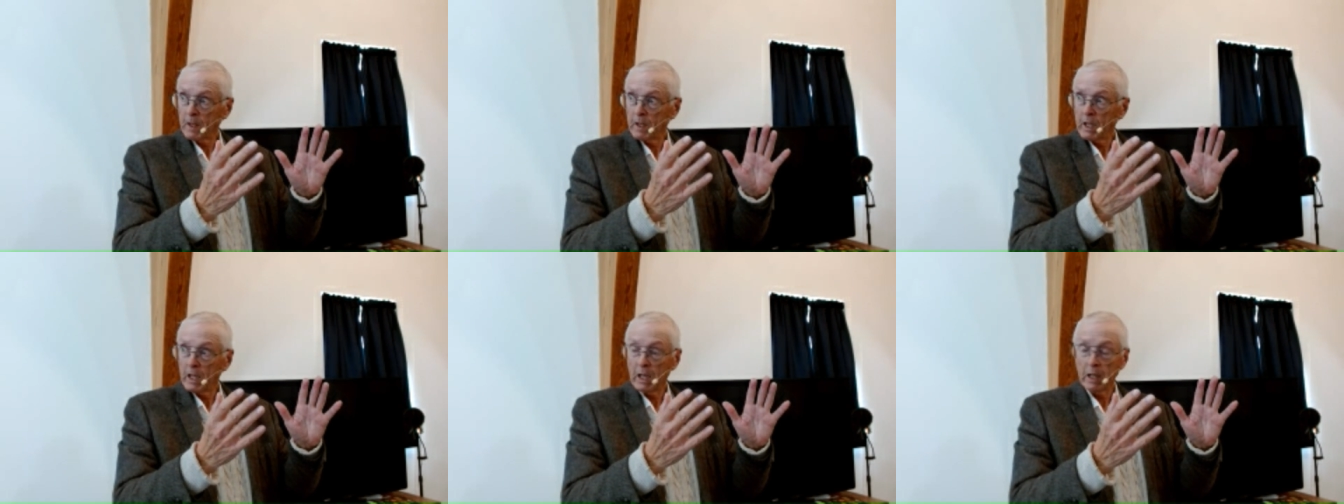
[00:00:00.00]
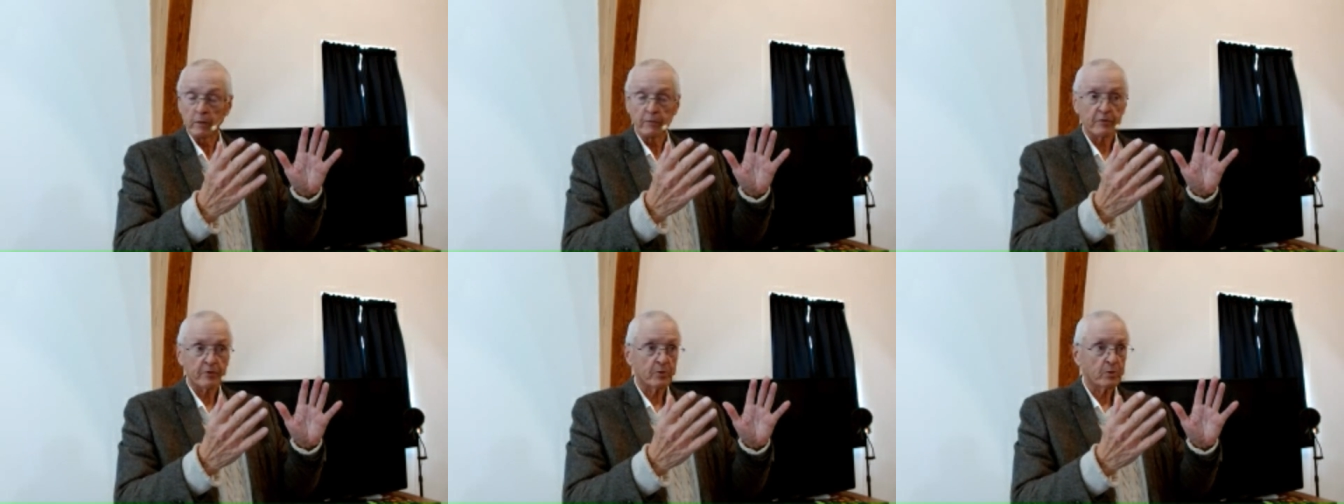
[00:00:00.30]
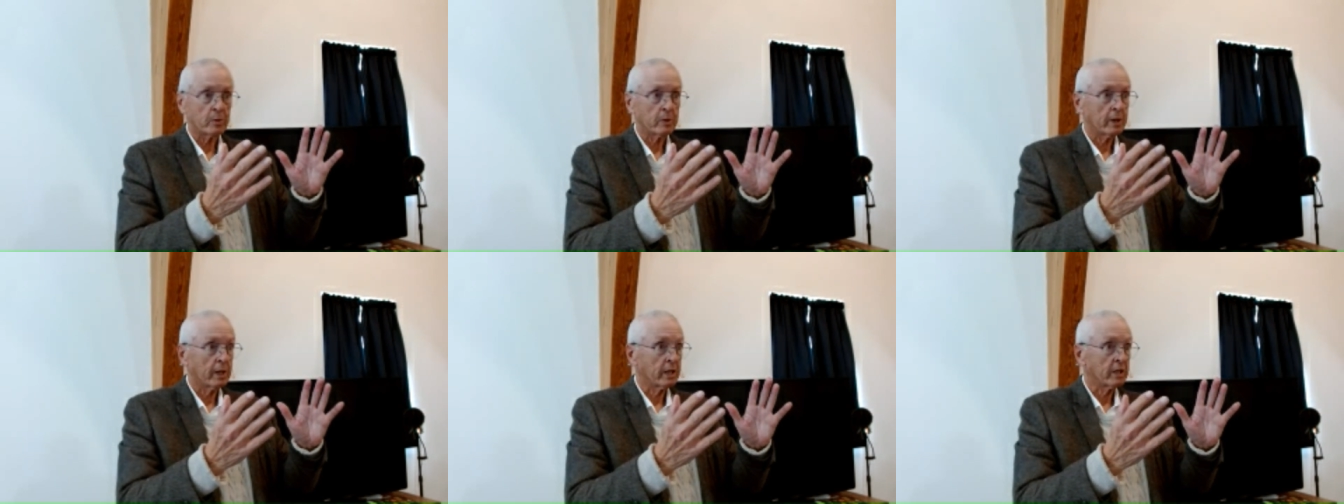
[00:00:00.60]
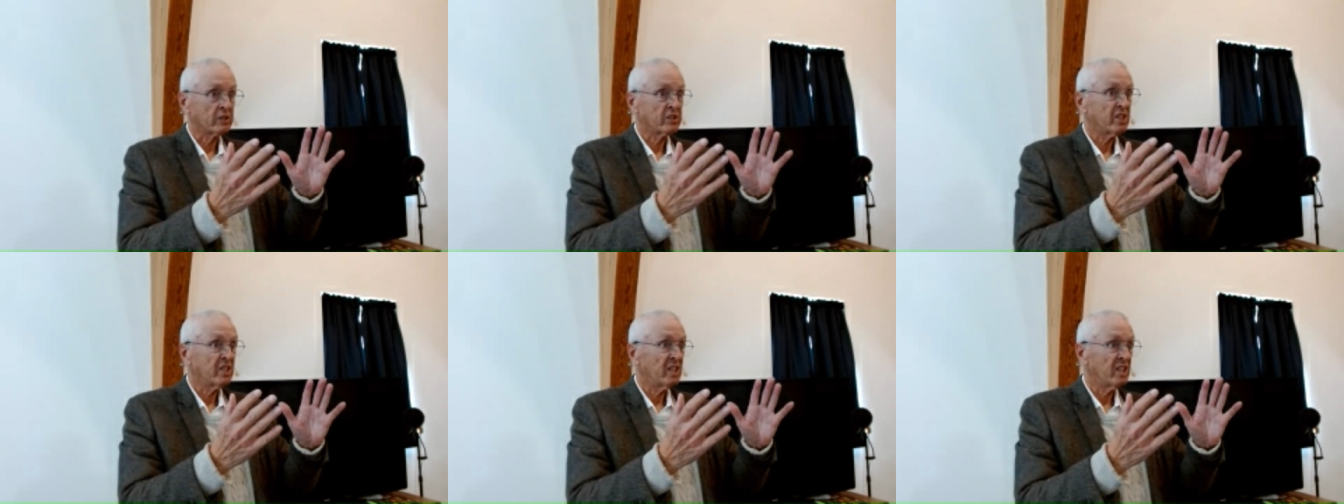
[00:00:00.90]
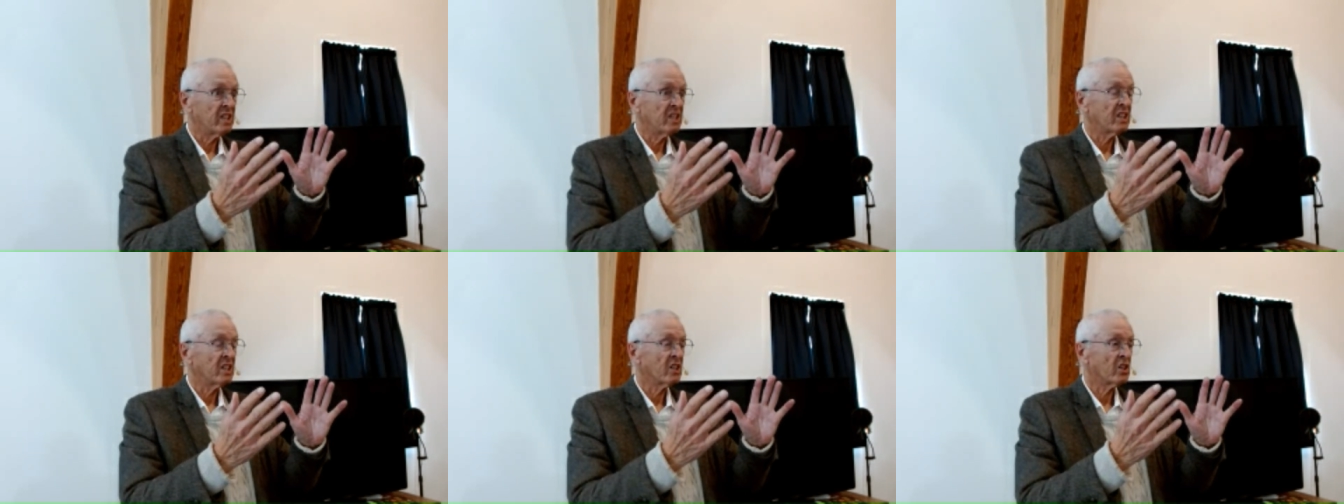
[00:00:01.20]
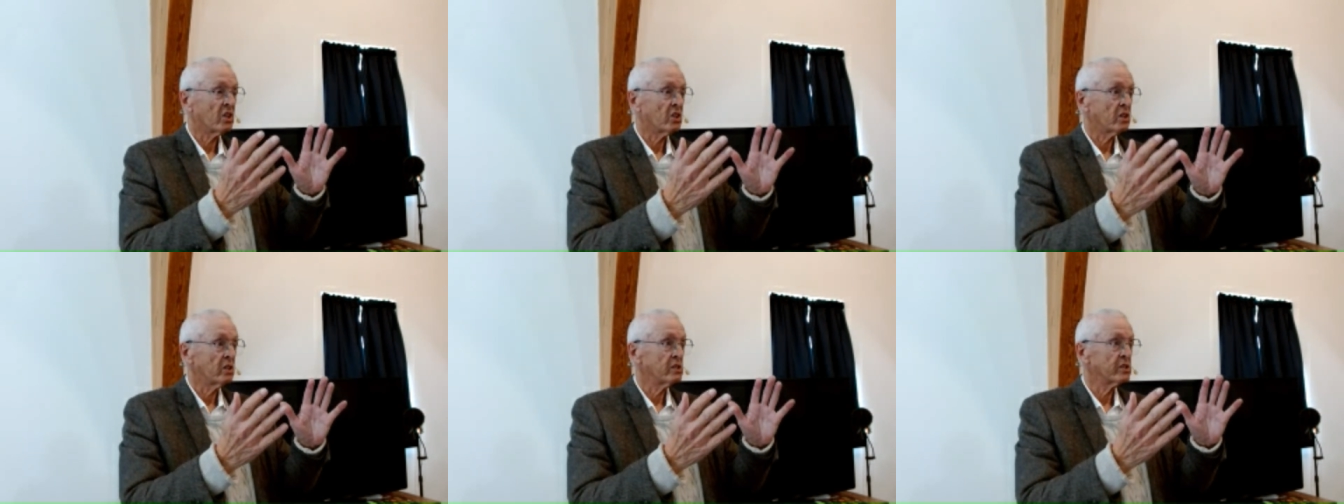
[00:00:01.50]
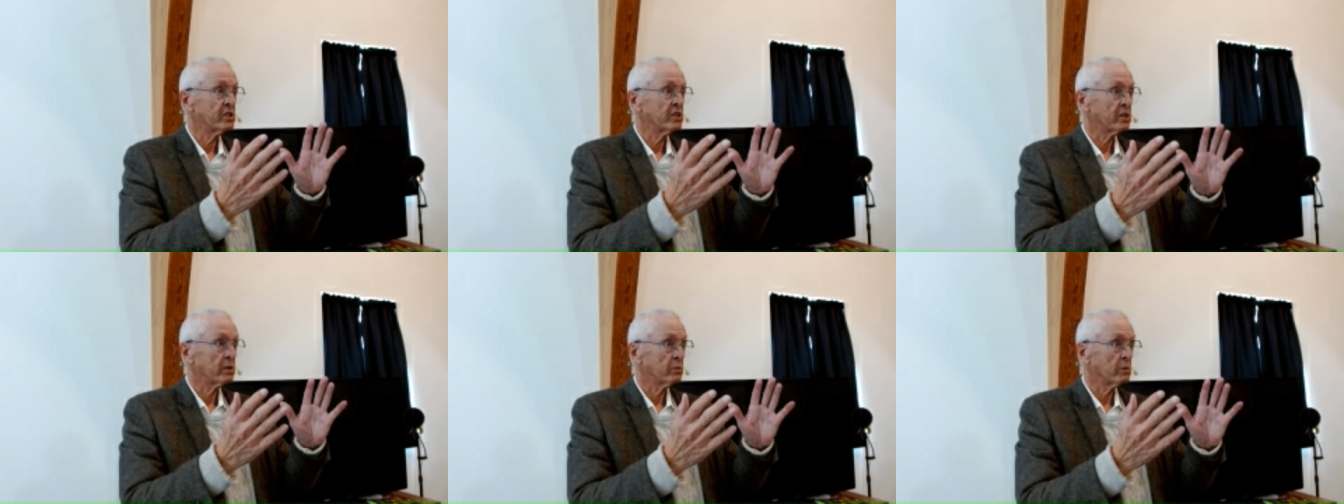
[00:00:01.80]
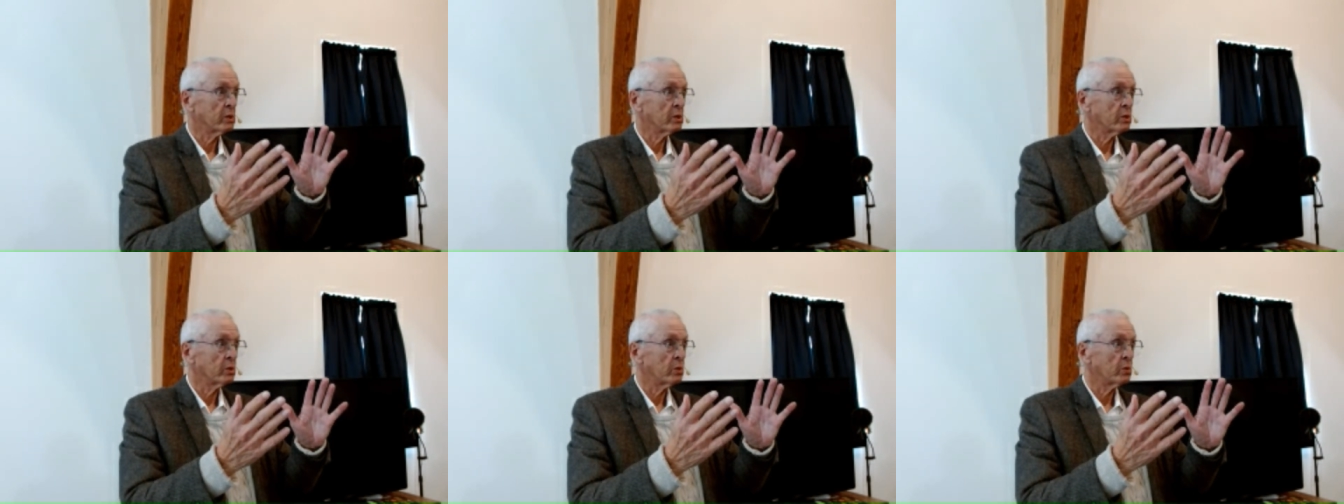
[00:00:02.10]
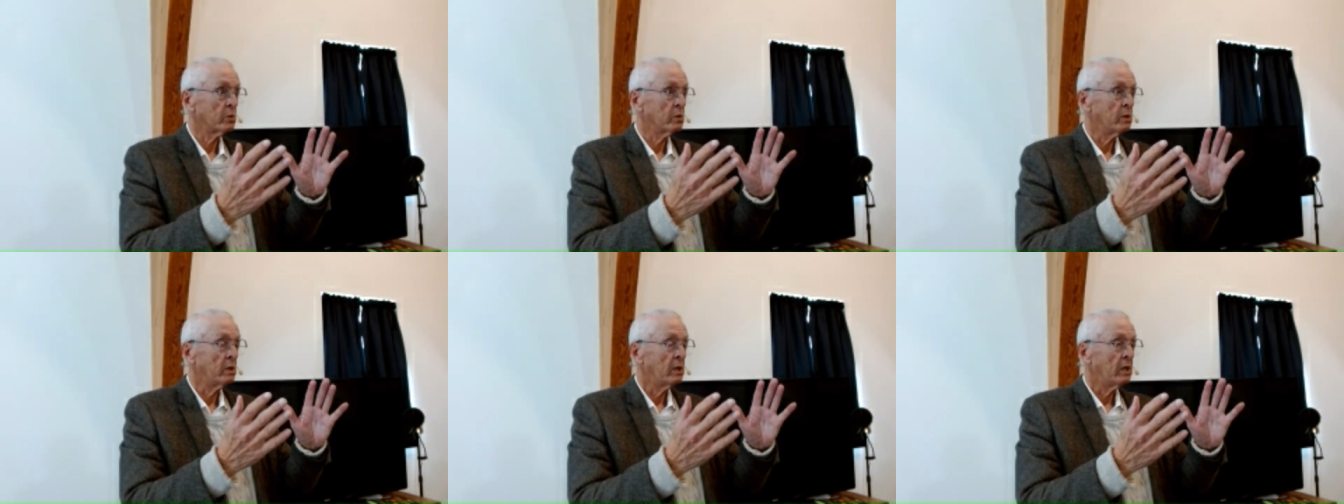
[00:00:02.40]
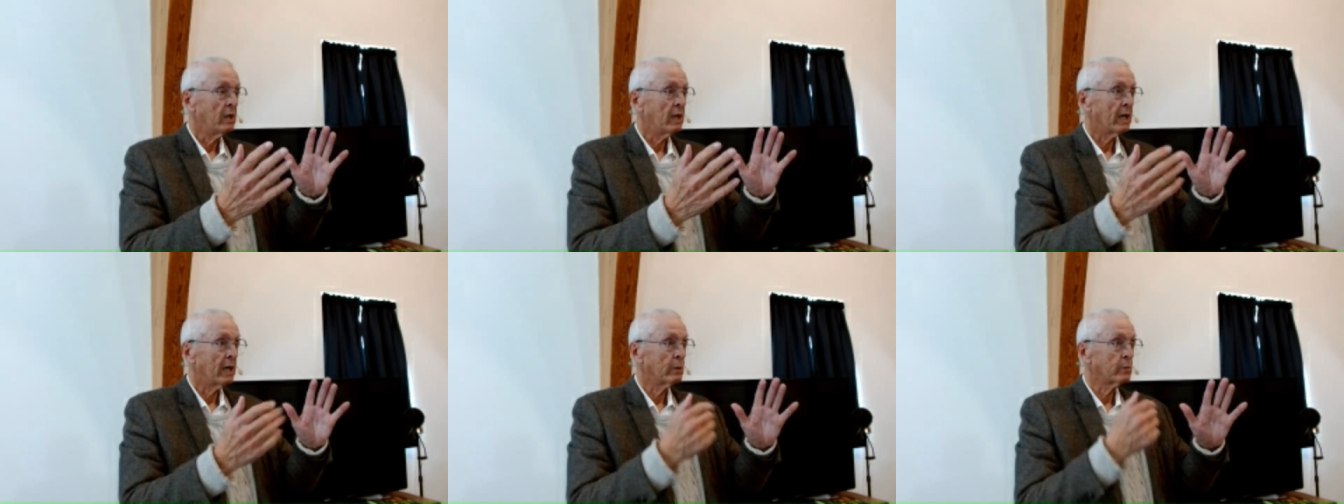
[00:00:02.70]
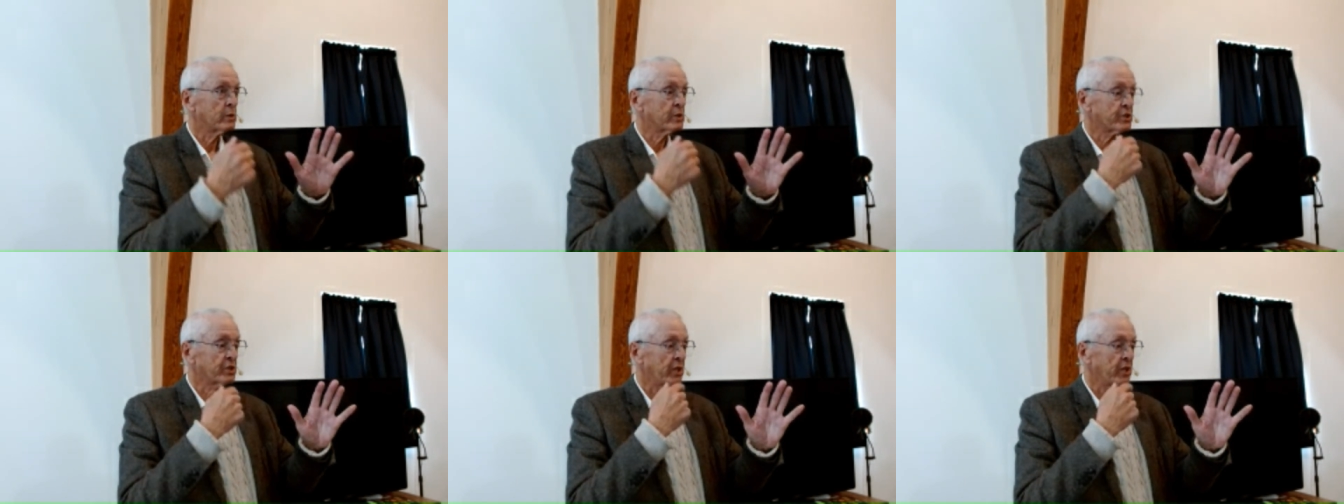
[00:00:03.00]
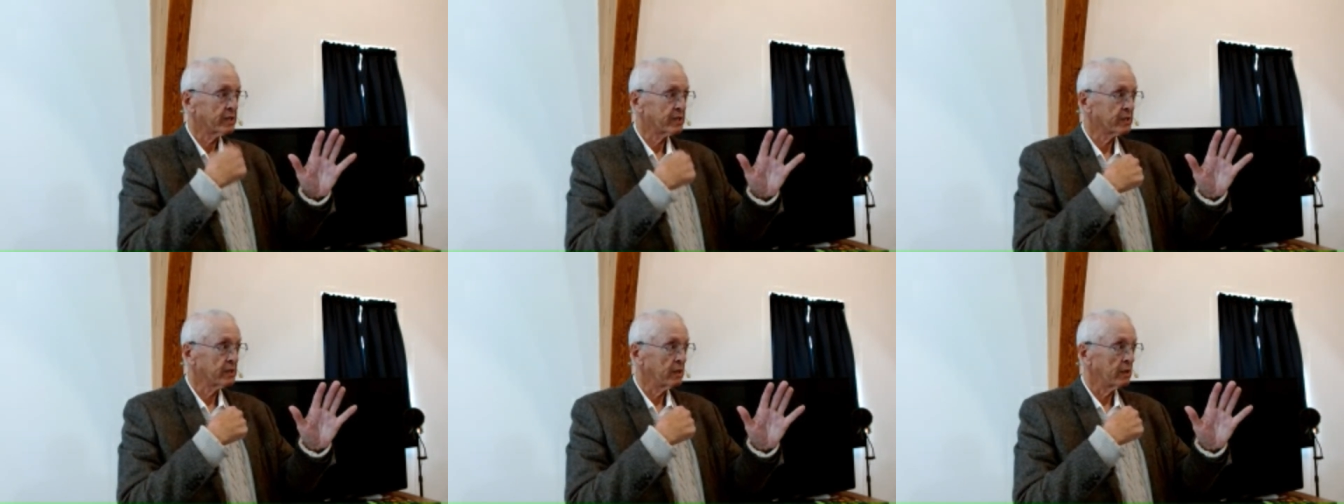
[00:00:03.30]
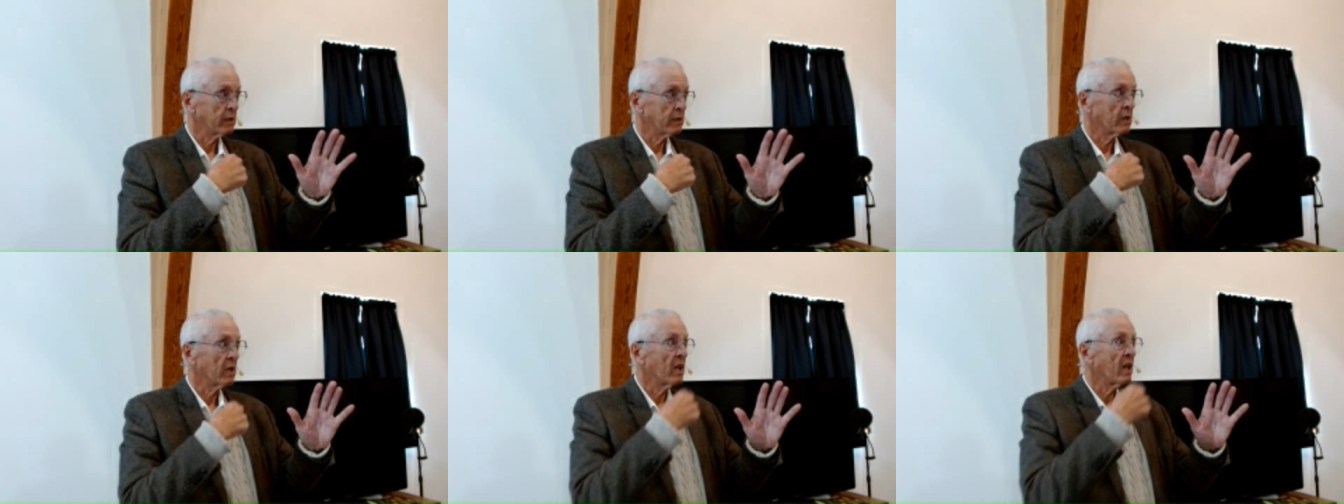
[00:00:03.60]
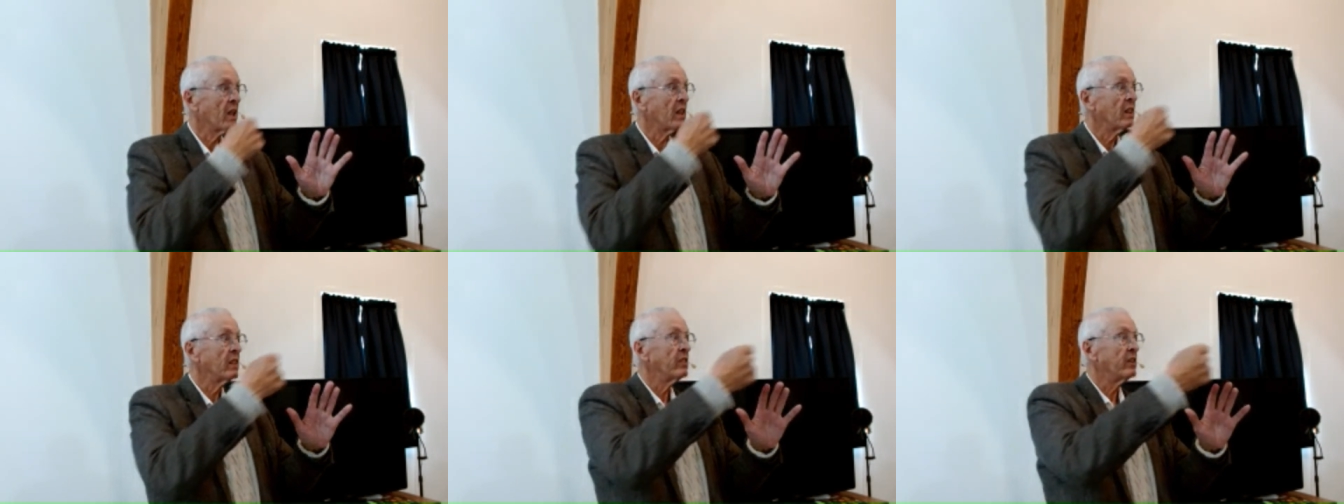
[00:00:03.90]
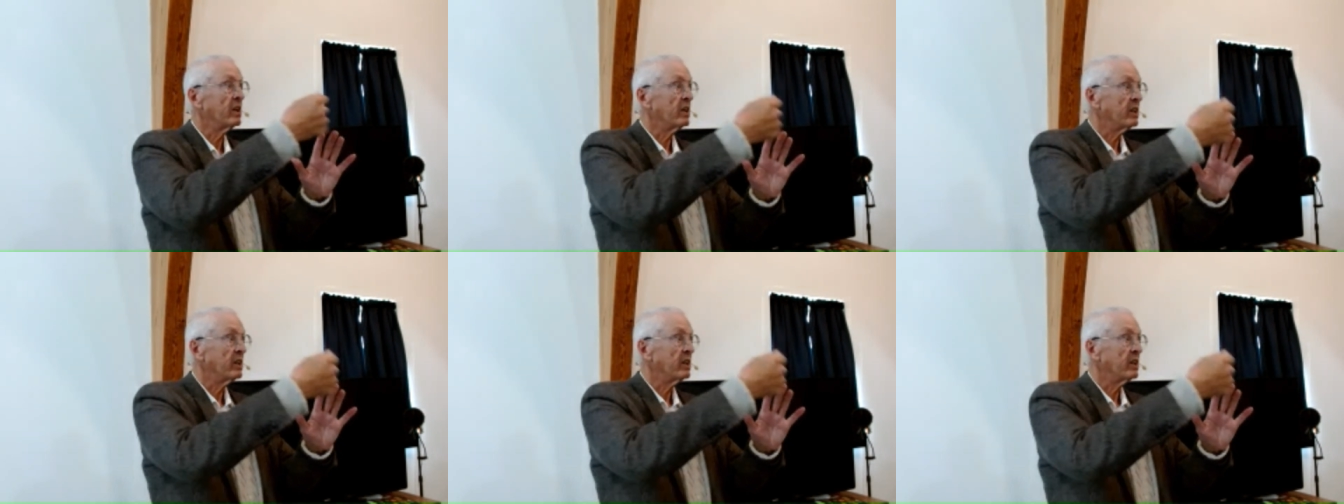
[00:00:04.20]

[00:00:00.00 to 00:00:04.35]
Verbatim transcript: And for like 10 cards in a row, I was guessing the